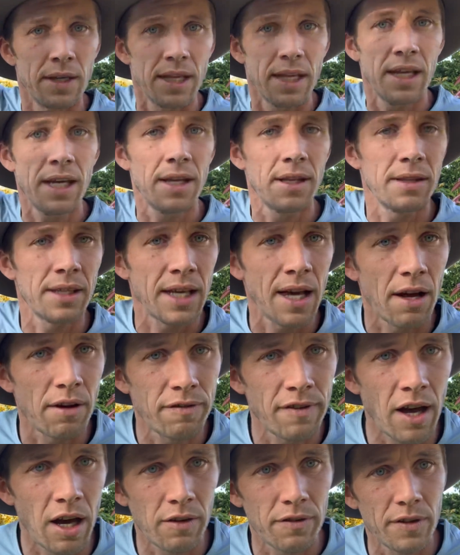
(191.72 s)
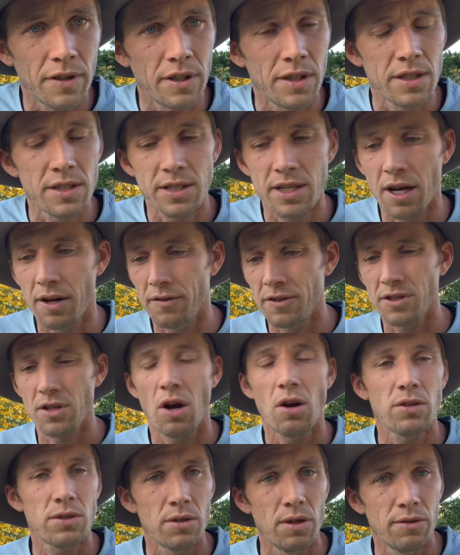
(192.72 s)
in, the alfalfa and the stuff, is
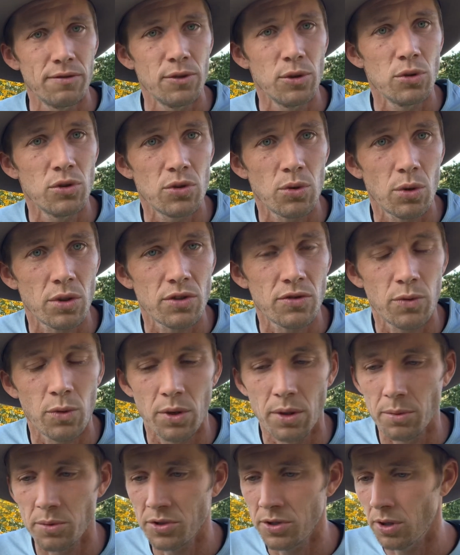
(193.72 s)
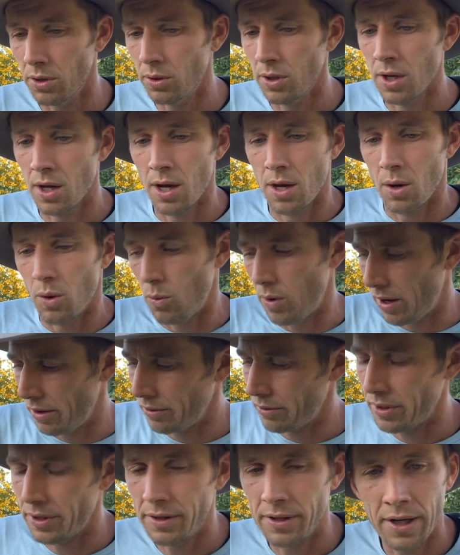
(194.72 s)
also a food source for them. So while
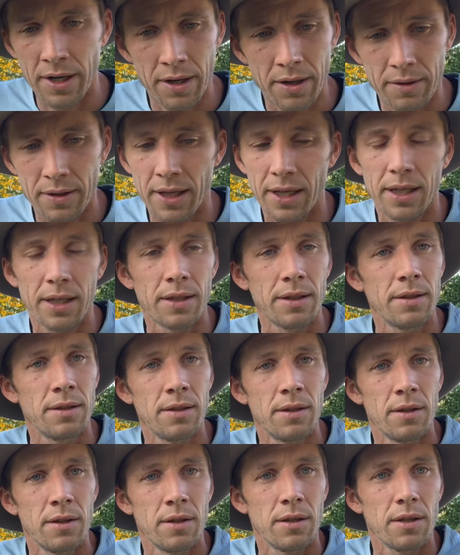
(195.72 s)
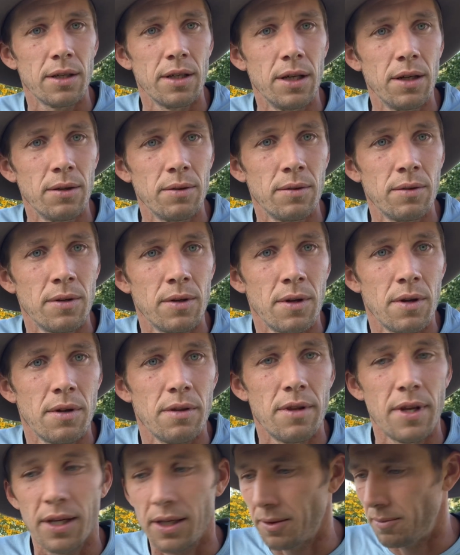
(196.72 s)
they're in there, they can, you know,
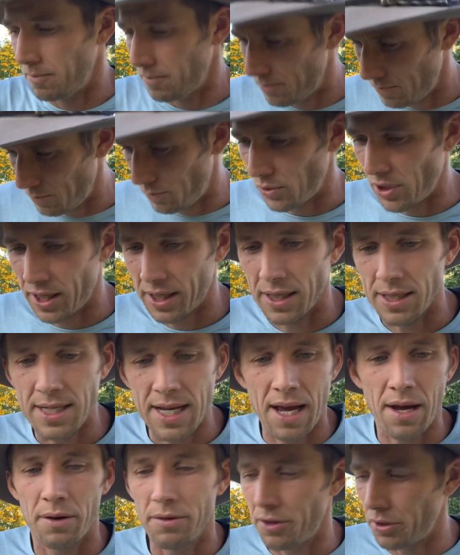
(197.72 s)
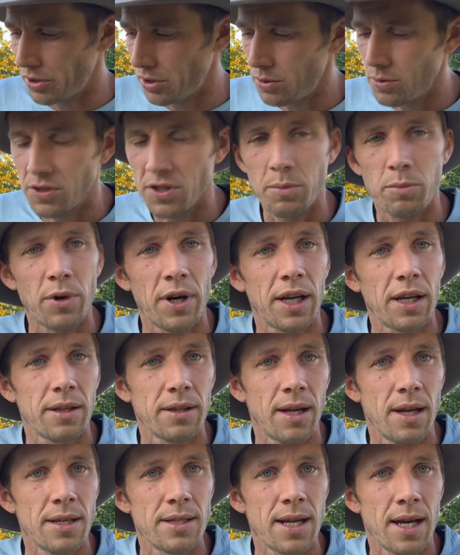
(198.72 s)
they can break it down. They're used to breaking
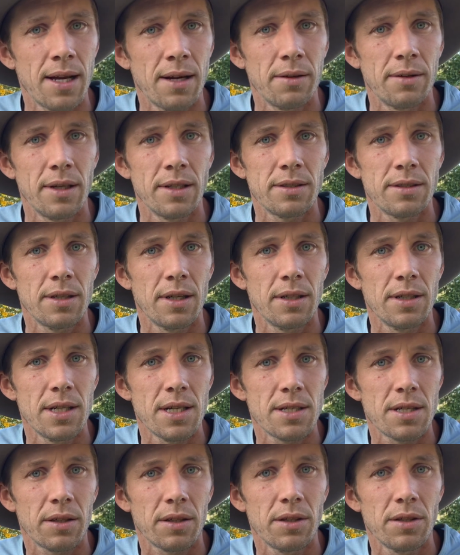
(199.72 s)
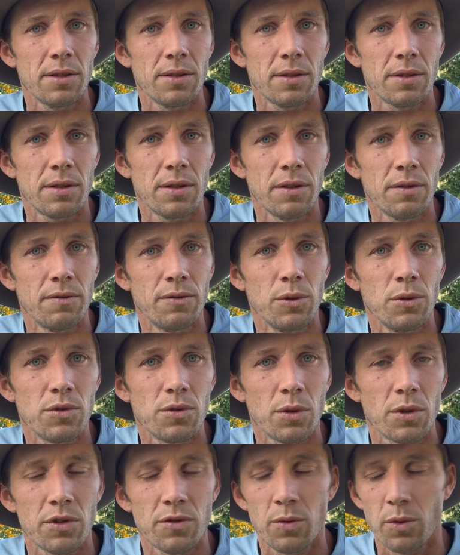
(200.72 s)
that down. That's a that's a good good food
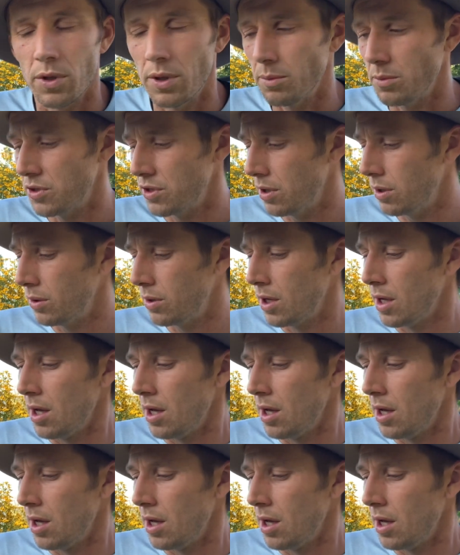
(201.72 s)
source for them. So